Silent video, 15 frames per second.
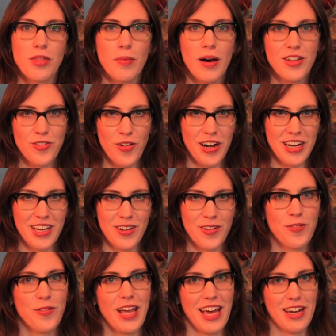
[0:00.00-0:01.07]
the bus running,
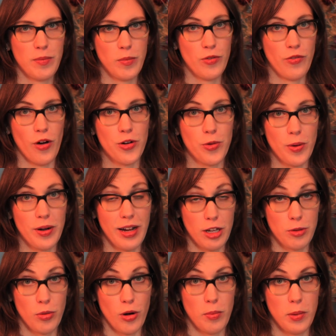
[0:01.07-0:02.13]
we had to move on to our next
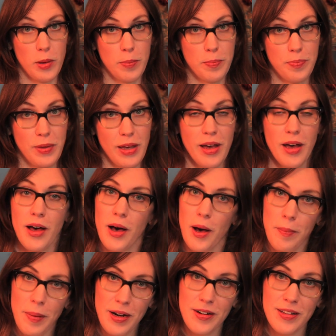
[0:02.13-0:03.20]
problem.
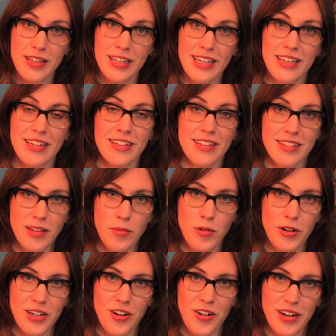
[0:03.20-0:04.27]
Apparently, someone
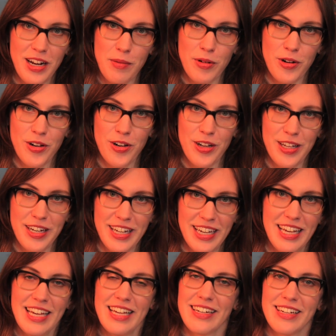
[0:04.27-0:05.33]
in our neighborhood
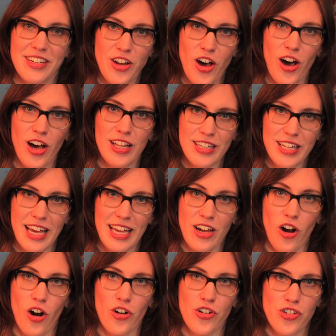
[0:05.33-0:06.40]
did not like
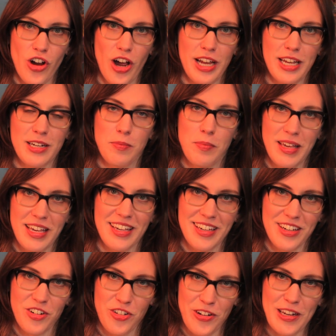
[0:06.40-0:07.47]
our giant pink
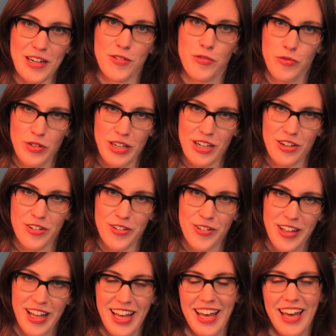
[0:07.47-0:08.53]
and green vehicle,
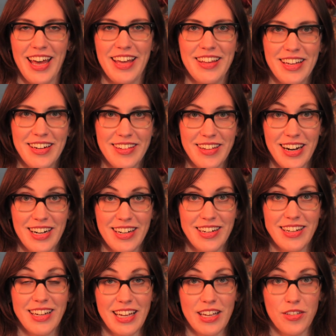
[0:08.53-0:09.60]
and they decided to
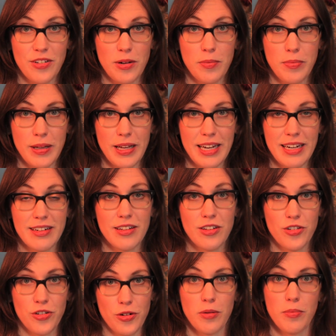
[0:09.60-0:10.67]
take their complaint to the
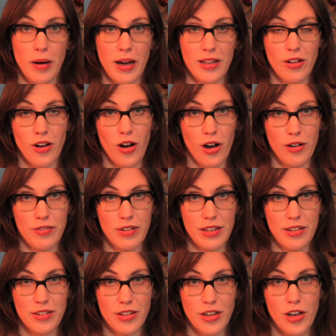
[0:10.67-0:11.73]
Surrey Bylaw
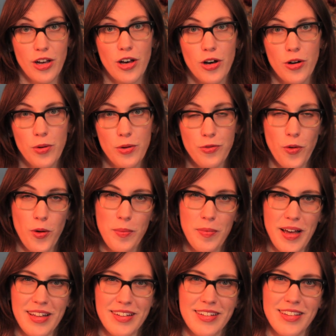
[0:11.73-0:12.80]
Office, who informed
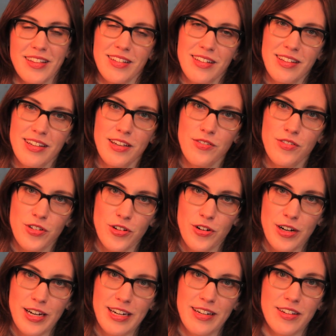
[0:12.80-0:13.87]
us that the City of
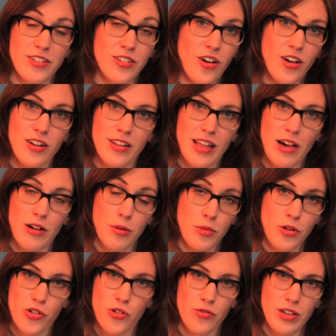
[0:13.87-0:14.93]
Surrey does not allow
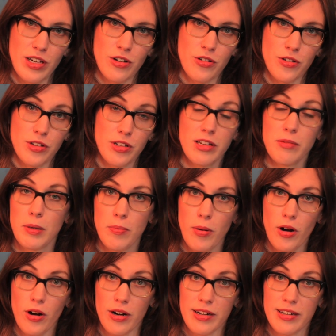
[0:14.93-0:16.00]
commercial vehicles to be
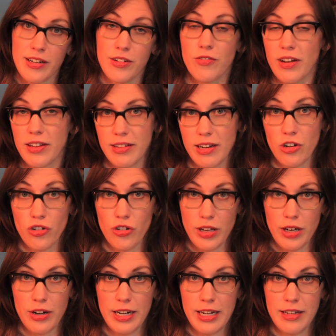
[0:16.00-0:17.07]
parked in residential
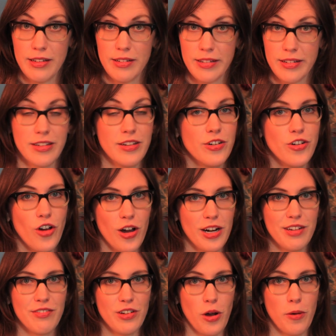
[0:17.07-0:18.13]
areas, not
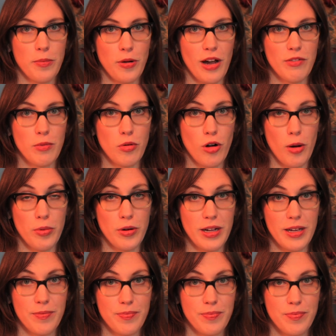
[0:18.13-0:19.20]
even on private property,
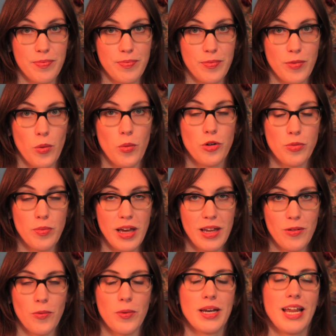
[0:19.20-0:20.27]
which
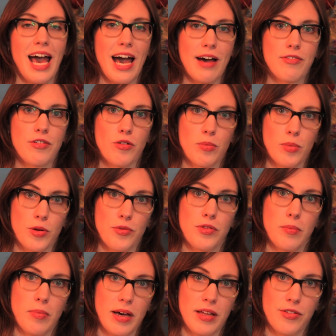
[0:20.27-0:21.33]
meant we'd have to remove the
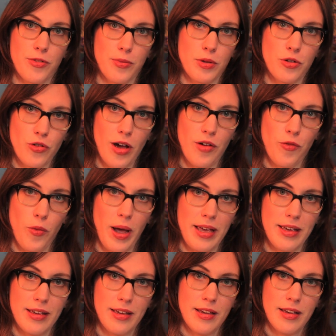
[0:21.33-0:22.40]
bus from the driveway.